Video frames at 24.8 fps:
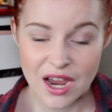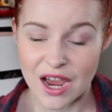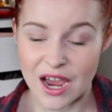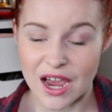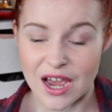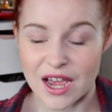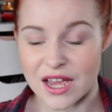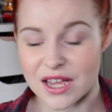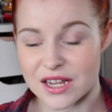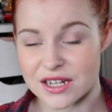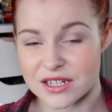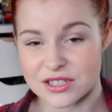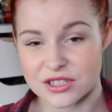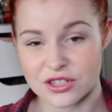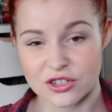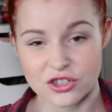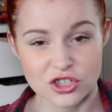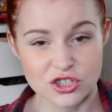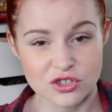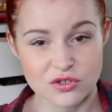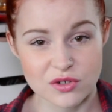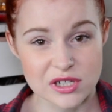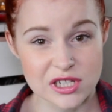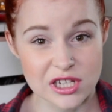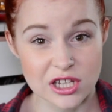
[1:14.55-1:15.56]
and I
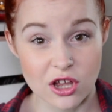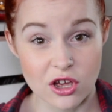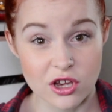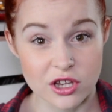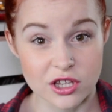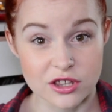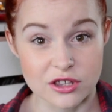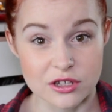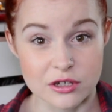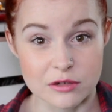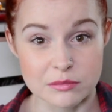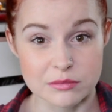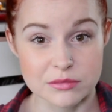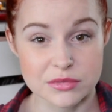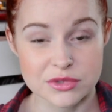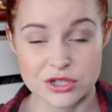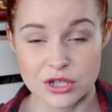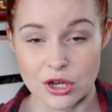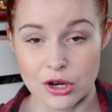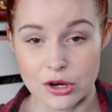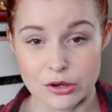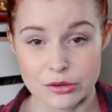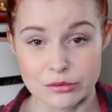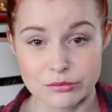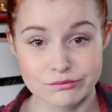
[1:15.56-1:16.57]
just really like them,
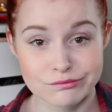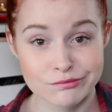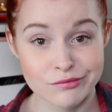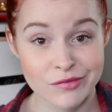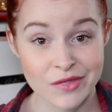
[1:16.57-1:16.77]
so